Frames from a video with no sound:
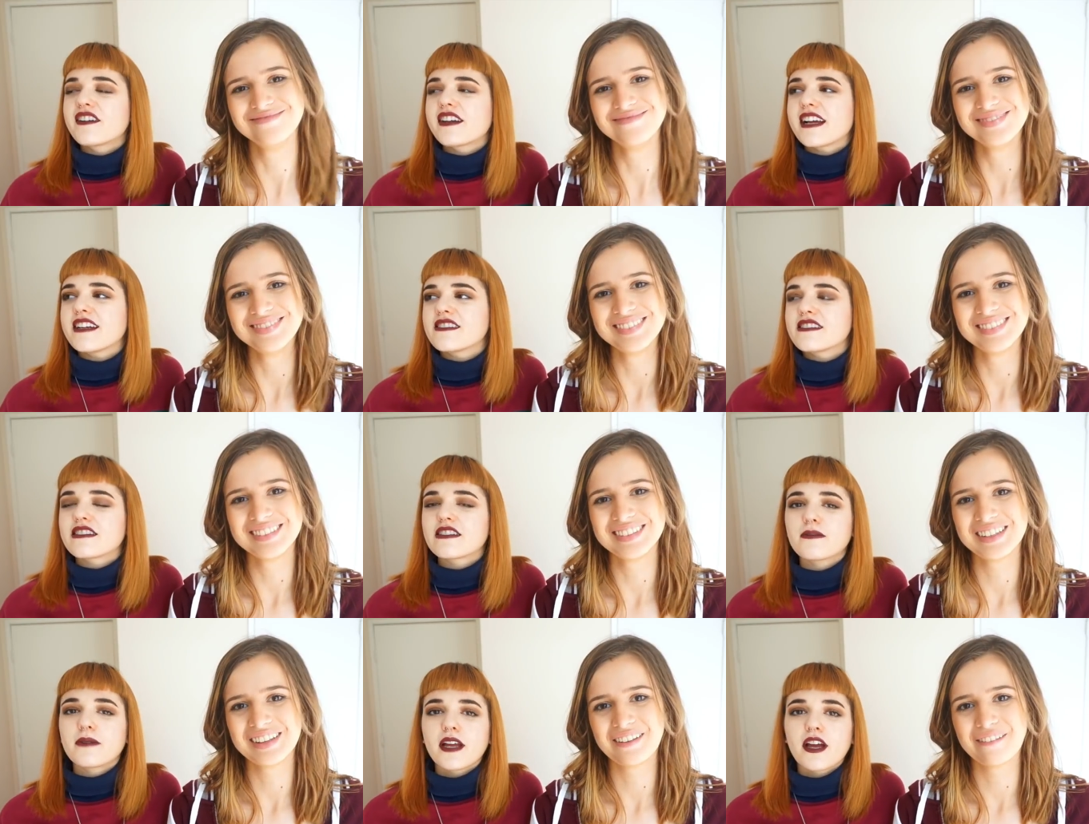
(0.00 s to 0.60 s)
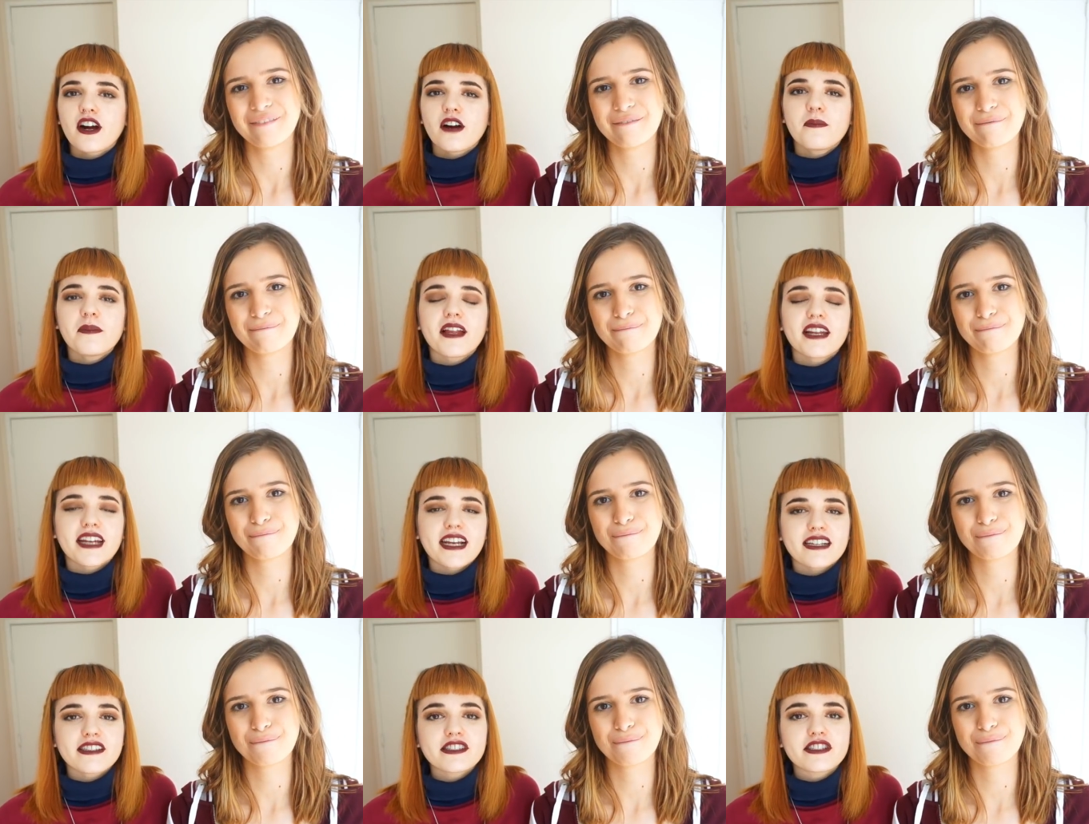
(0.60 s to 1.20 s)
Speaker 1: okay, so we hope
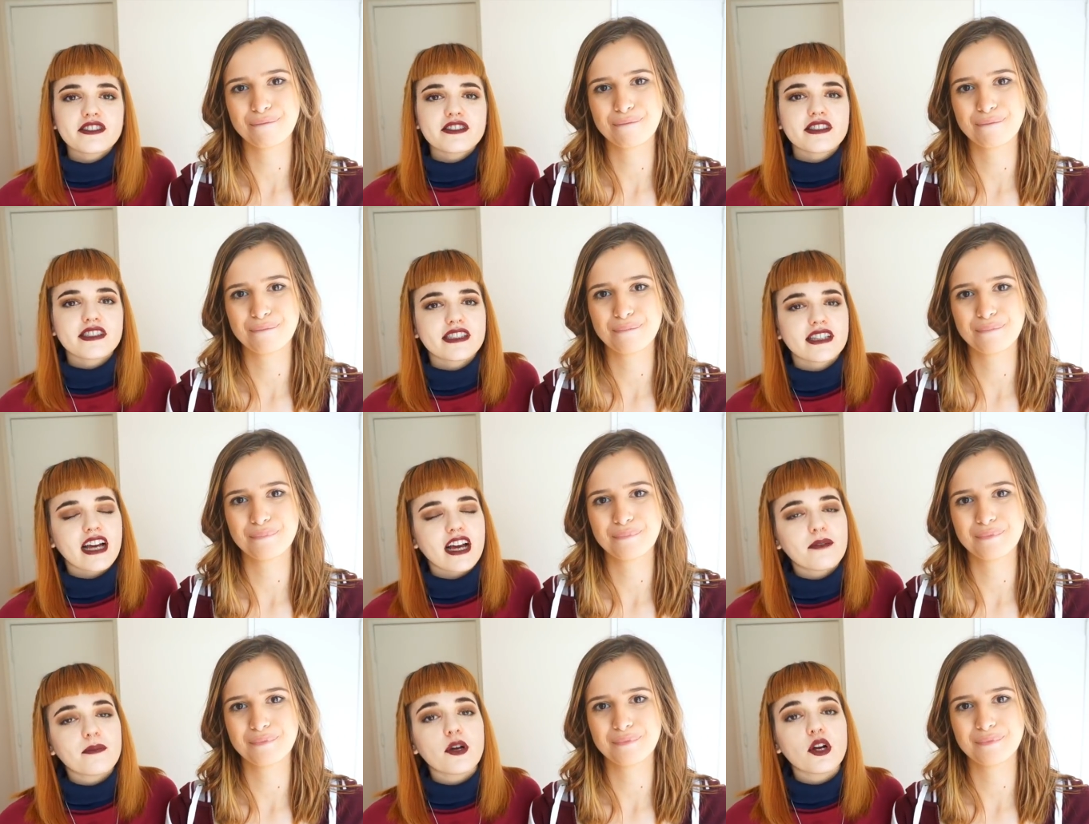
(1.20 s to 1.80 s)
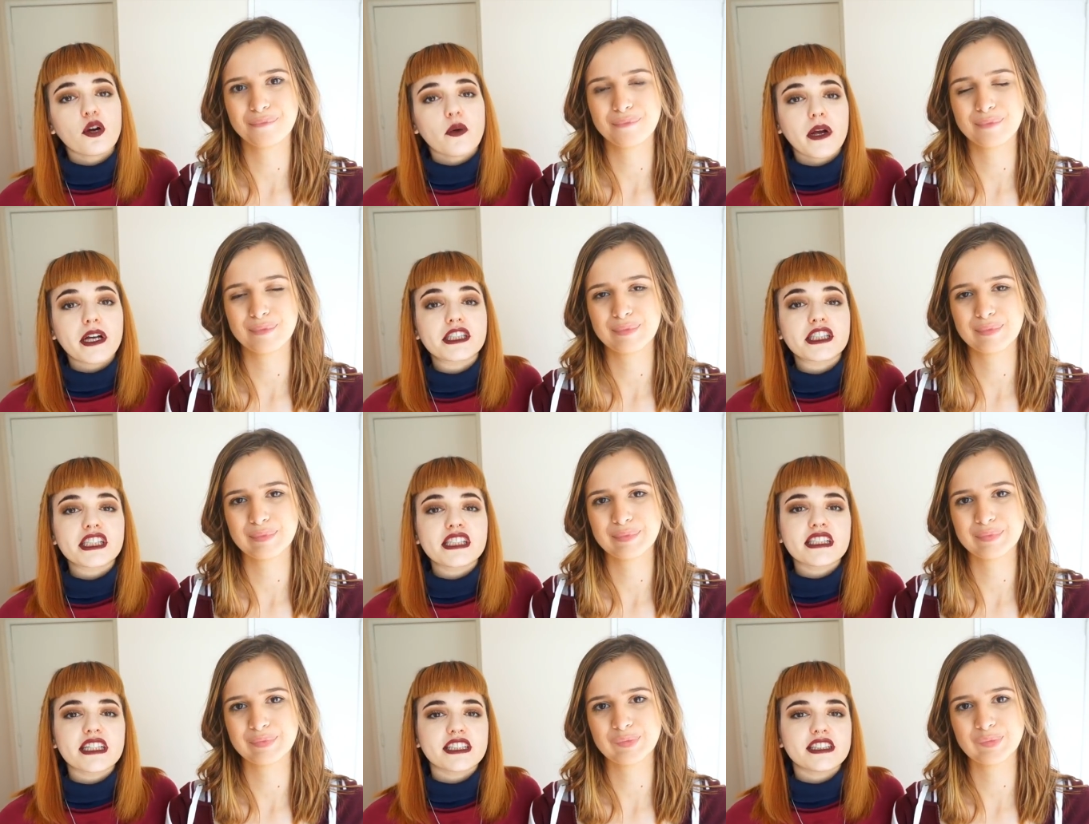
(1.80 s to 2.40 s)
that answered some
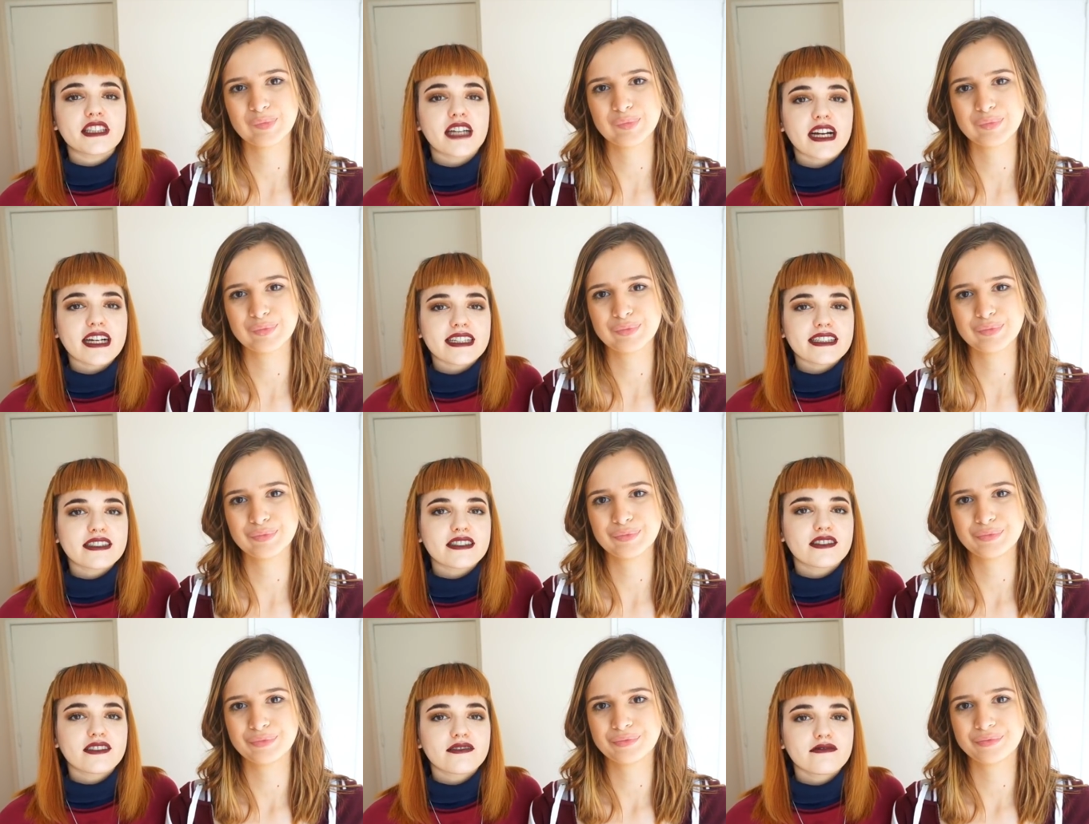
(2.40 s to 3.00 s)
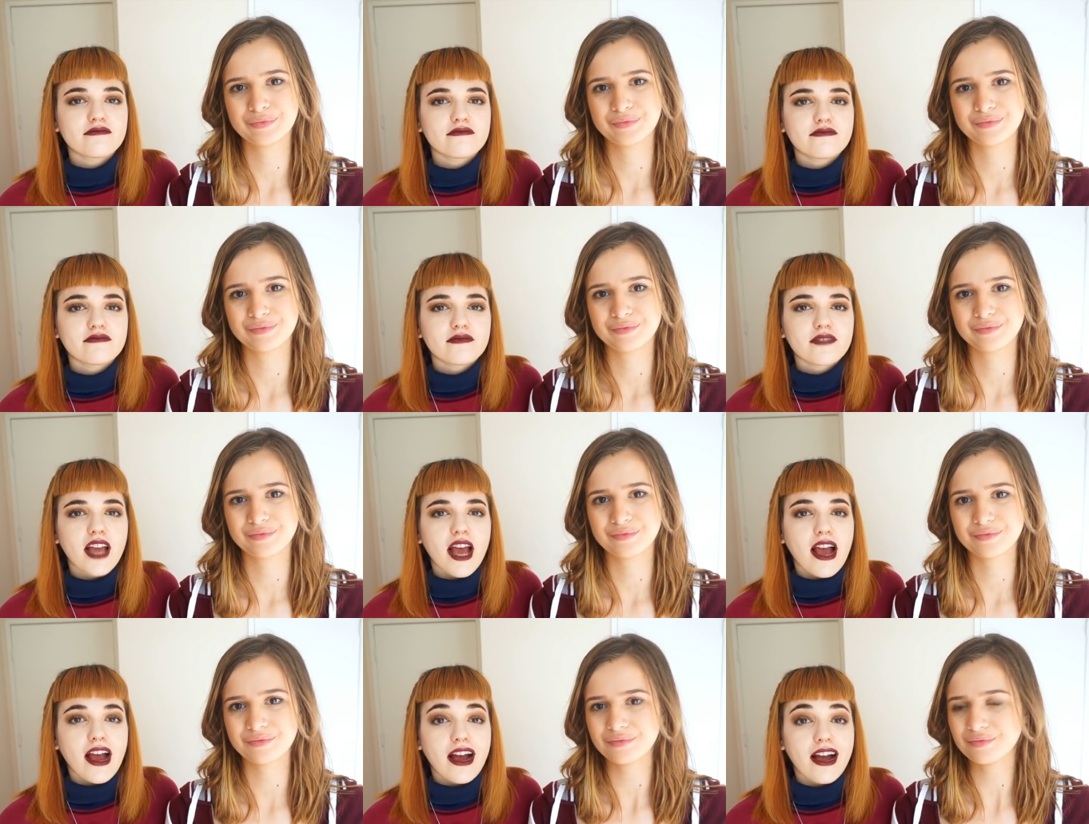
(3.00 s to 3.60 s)
questions that you guys
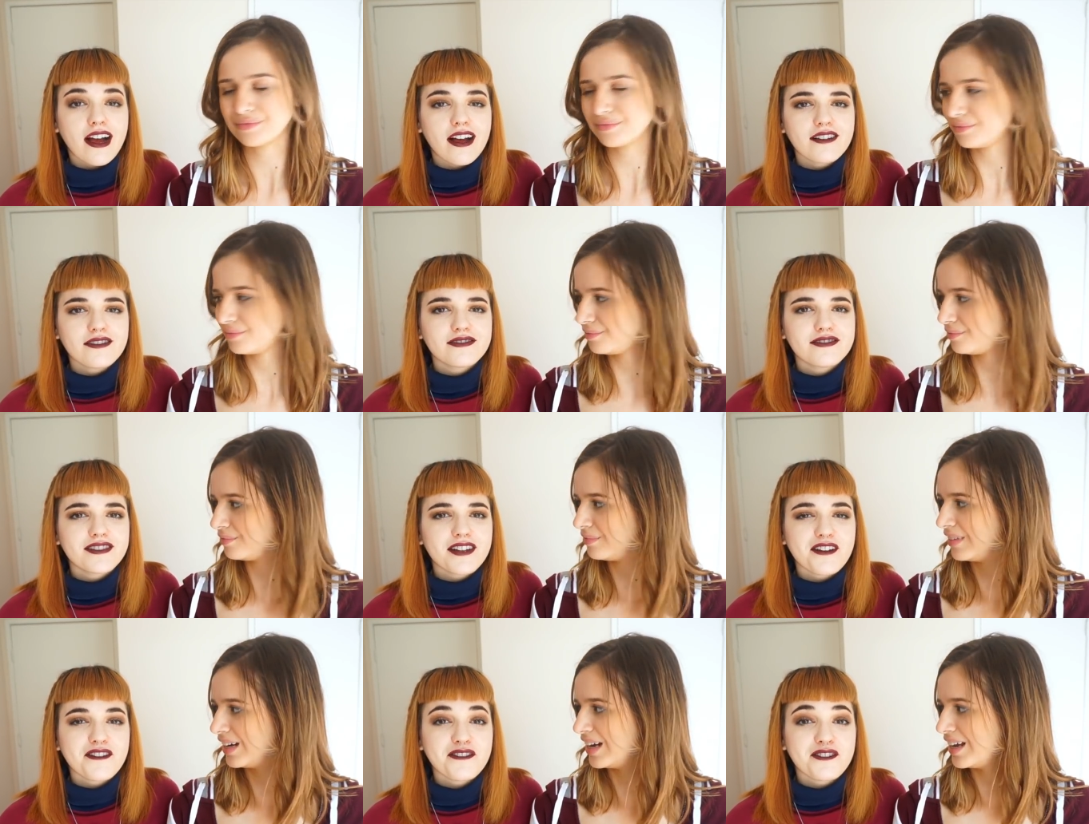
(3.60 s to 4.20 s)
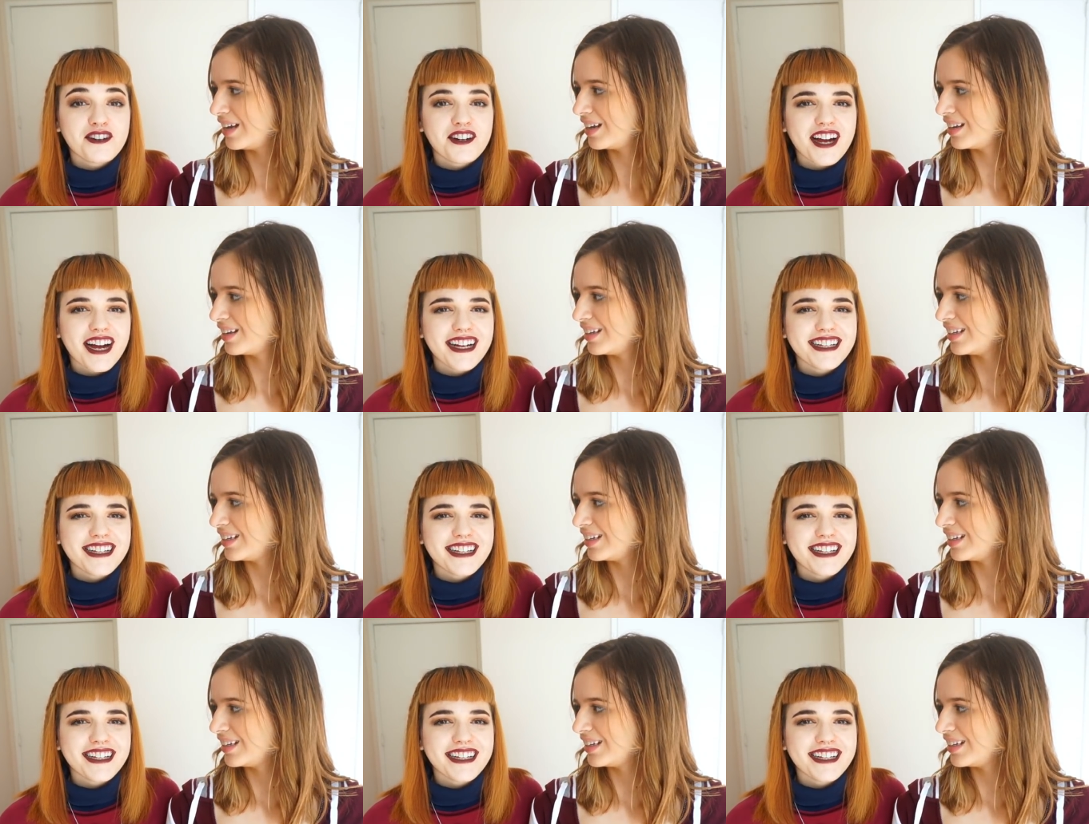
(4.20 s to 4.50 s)
have for